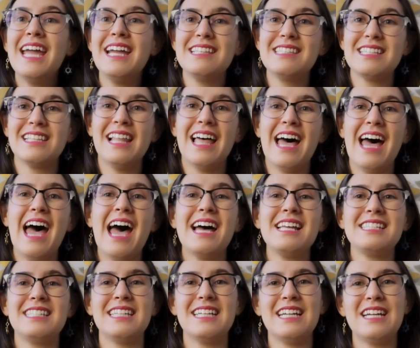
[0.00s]
It's
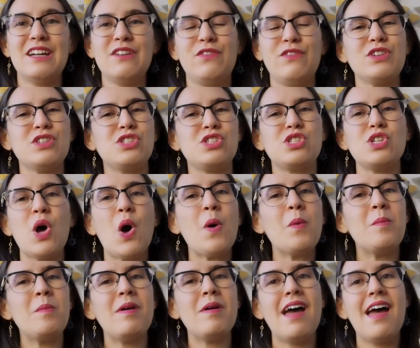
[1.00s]
lasted for so
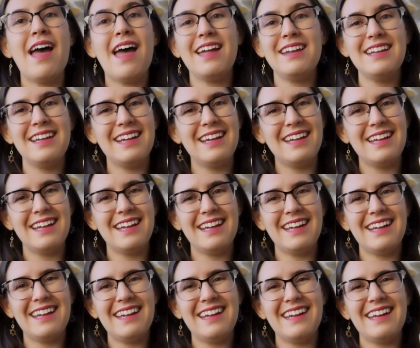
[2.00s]
many
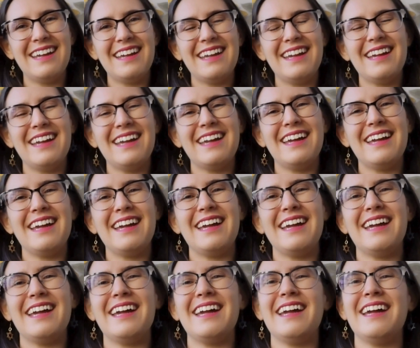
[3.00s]

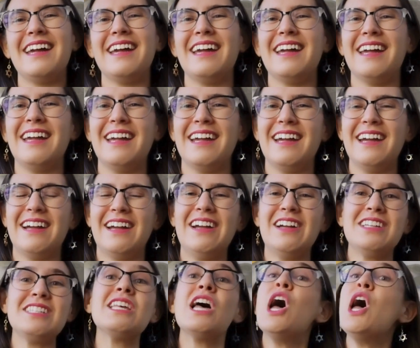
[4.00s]

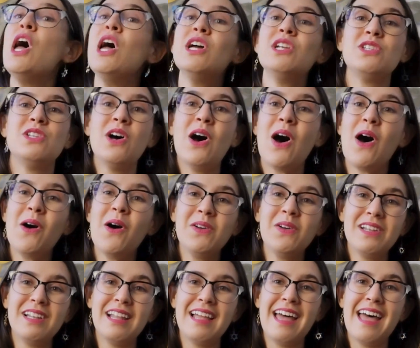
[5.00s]
years.
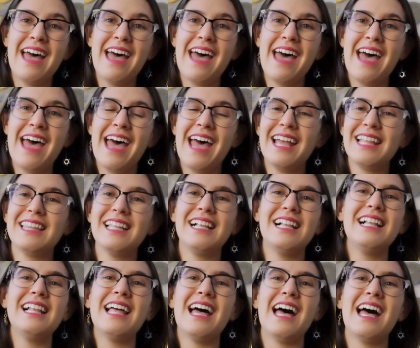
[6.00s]
Don't let
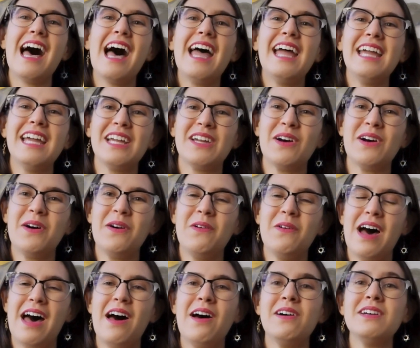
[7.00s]
the light go
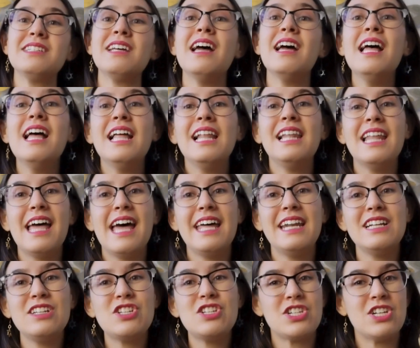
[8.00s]
out.
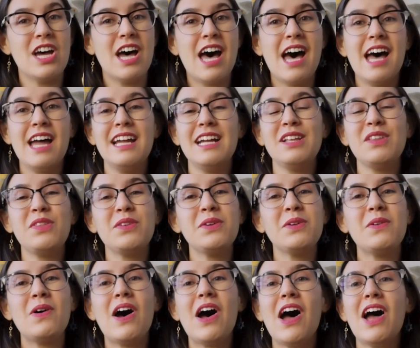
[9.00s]
Let it shine
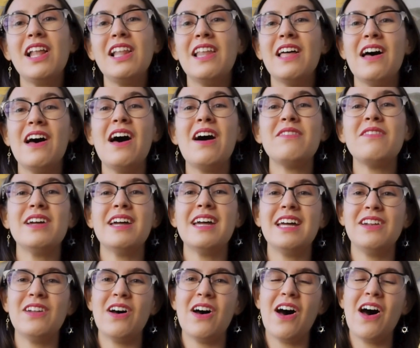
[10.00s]
through our love
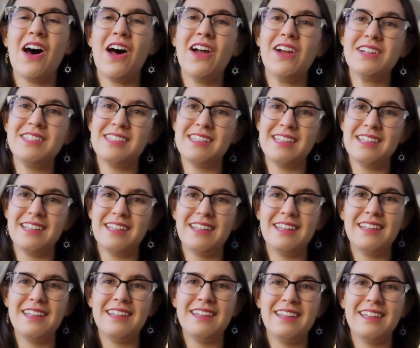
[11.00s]
and our
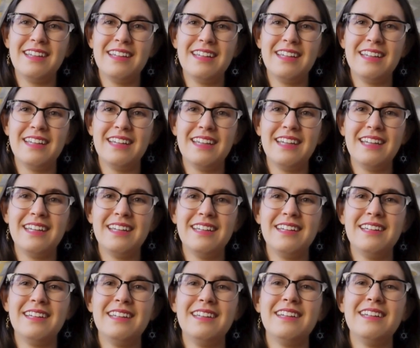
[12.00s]

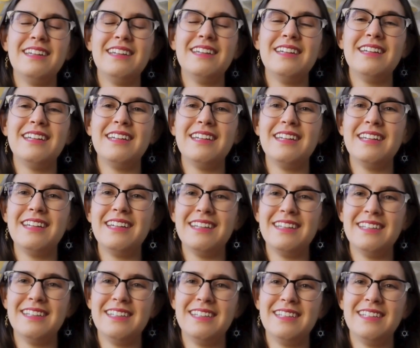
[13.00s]

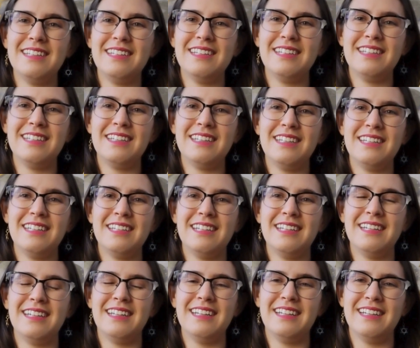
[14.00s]

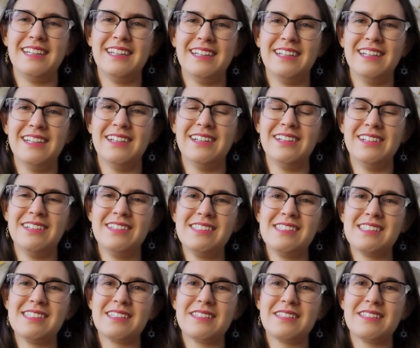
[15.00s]
tears.